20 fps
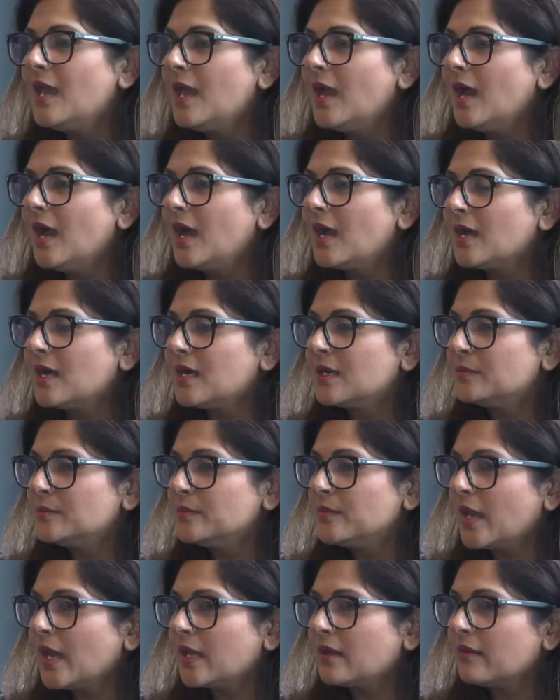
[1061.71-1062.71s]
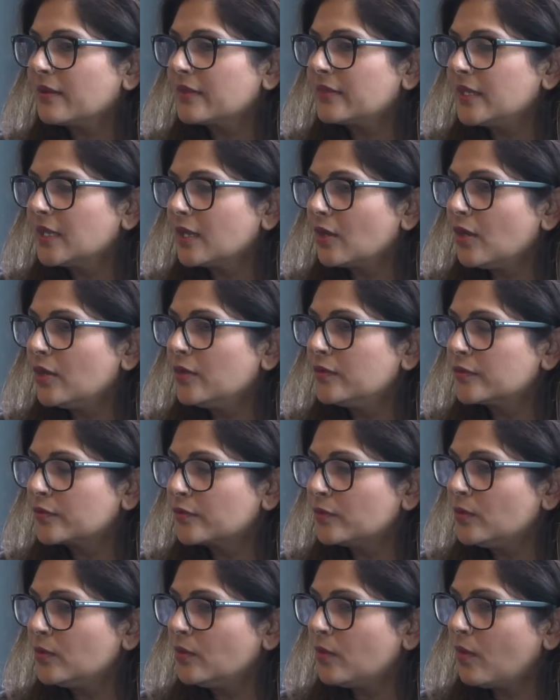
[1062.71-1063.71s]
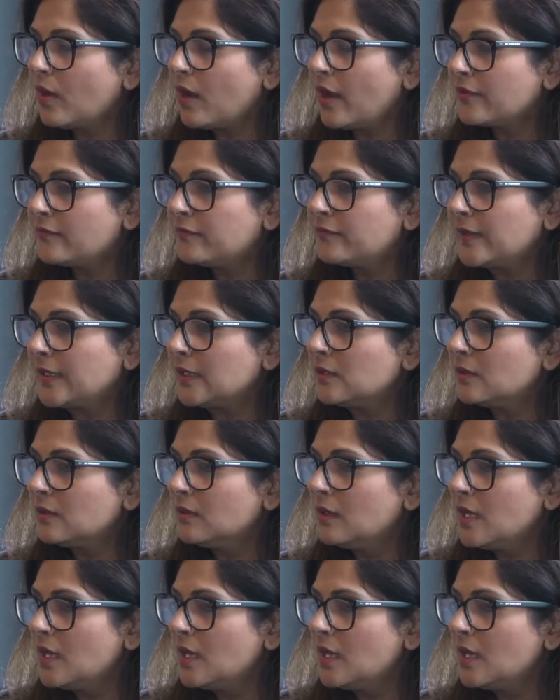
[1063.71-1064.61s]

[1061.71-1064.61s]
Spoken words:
And I think overall I feel